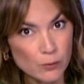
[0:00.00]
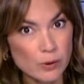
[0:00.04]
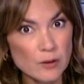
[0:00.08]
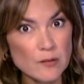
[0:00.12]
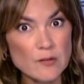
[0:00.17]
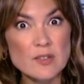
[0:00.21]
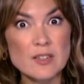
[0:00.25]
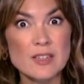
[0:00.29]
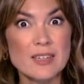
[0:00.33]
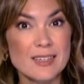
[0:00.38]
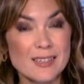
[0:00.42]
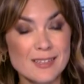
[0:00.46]
We've
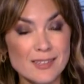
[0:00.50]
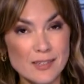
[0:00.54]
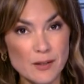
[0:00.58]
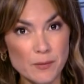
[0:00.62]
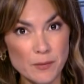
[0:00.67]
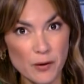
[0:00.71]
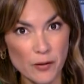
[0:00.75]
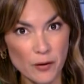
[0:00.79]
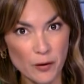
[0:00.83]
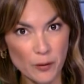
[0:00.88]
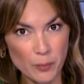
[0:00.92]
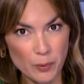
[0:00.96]
seen
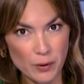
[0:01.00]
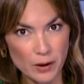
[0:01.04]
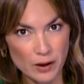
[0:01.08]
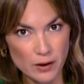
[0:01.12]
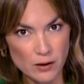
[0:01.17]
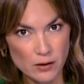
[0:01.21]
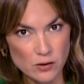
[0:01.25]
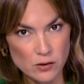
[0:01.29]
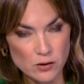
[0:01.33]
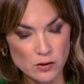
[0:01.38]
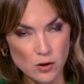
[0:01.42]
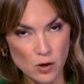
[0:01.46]
some other
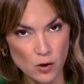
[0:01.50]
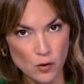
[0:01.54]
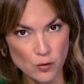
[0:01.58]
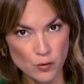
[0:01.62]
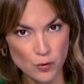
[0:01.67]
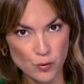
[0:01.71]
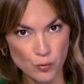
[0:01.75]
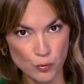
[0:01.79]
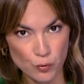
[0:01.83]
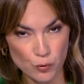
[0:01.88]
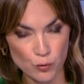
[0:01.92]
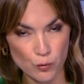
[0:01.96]
players go
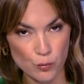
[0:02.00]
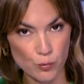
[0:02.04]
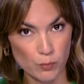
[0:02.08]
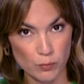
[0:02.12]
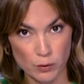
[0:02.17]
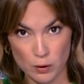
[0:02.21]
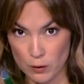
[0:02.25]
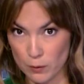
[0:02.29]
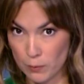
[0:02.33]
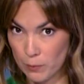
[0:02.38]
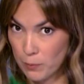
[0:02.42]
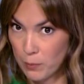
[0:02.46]
through
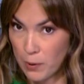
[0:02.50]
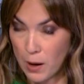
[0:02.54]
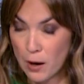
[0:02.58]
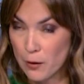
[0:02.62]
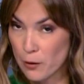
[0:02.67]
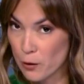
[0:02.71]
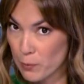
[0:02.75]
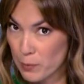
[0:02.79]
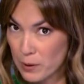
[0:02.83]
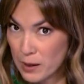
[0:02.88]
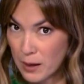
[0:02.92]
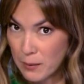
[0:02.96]
you know
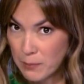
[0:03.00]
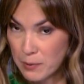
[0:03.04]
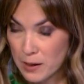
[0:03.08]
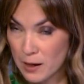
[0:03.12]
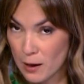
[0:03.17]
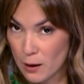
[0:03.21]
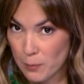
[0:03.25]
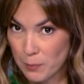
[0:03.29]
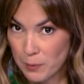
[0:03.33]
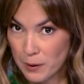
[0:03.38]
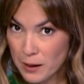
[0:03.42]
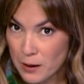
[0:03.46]
other
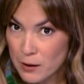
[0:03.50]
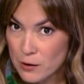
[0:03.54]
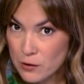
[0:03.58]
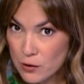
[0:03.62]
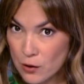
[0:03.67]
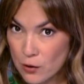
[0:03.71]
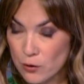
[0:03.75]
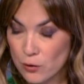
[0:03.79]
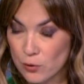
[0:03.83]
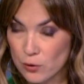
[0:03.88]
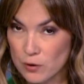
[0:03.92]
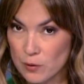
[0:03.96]
BNPL players
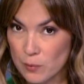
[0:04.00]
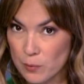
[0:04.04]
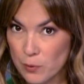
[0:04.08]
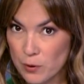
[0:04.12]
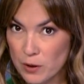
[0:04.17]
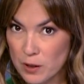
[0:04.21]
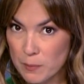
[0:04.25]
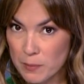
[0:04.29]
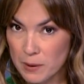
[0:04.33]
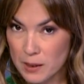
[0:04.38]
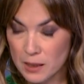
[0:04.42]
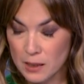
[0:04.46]
go through some
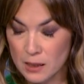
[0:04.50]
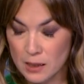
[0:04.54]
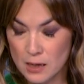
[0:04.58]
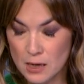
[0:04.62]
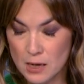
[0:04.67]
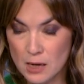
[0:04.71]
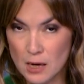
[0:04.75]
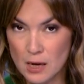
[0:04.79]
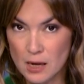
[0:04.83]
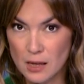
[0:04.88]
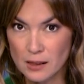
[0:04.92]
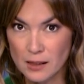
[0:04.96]
pretty big
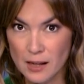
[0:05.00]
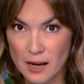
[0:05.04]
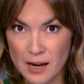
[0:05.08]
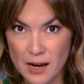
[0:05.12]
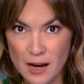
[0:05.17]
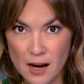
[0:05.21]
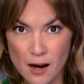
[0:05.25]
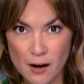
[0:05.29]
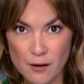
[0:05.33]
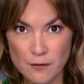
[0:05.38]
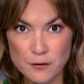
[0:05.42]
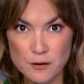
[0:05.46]

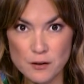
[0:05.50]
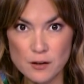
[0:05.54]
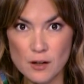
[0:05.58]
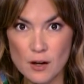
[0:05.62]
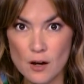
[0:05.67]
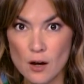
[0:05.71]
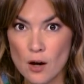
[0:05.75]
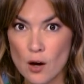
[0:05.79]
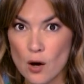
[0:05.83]
layoffs.